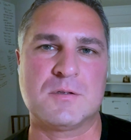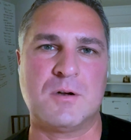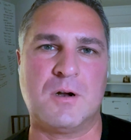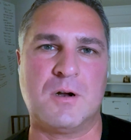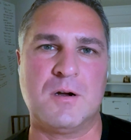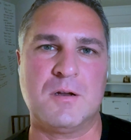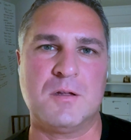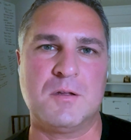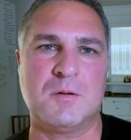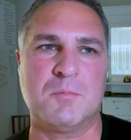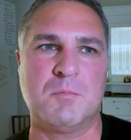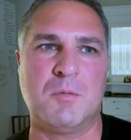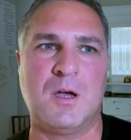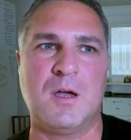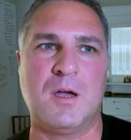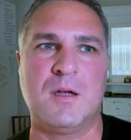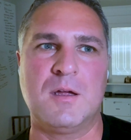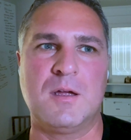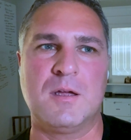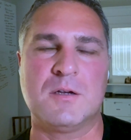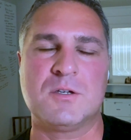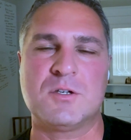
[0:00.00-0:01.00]
started
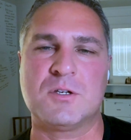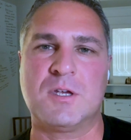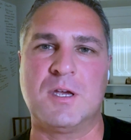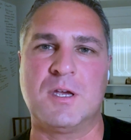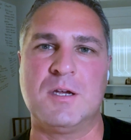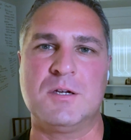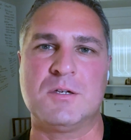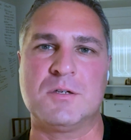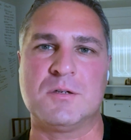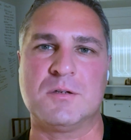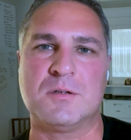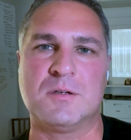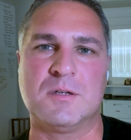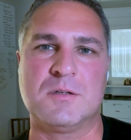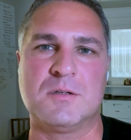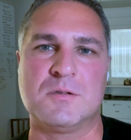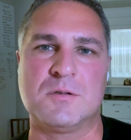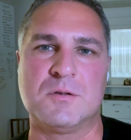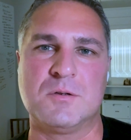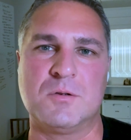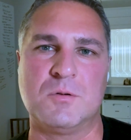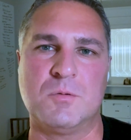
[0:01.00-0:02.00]
my education
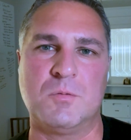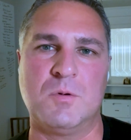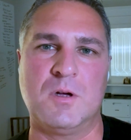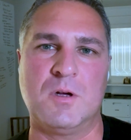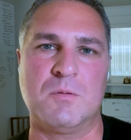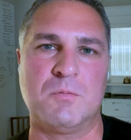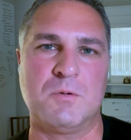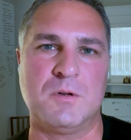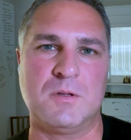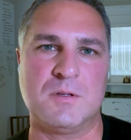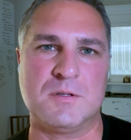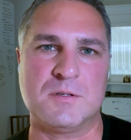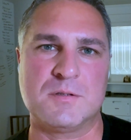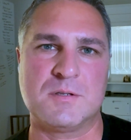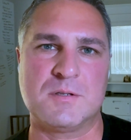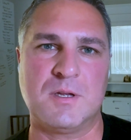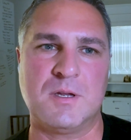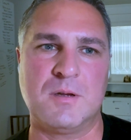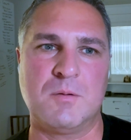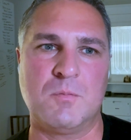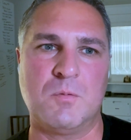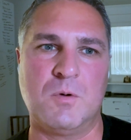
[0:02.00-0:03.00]
into what real
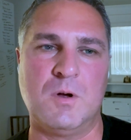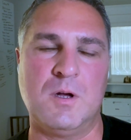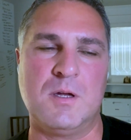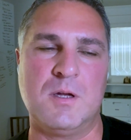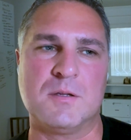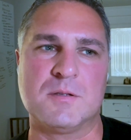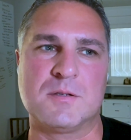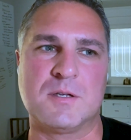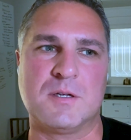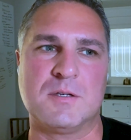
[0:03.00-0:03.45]
estate was.